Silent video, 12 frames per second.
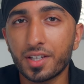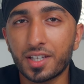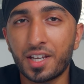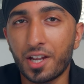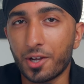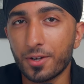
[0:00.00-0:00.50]

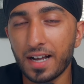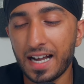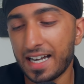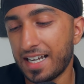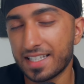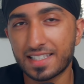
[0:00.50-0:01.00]
You know,
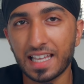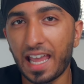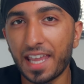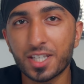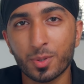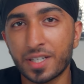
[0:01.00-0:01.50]
as
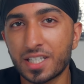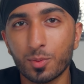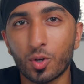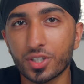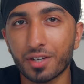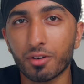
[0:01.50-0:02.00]
a
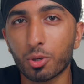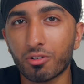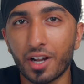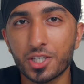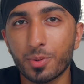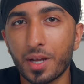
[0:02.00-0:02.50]
21-year-old
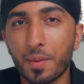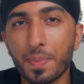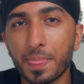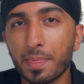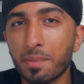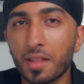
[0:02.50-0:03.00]
graduate,
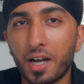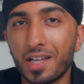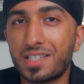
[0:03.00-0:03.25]
I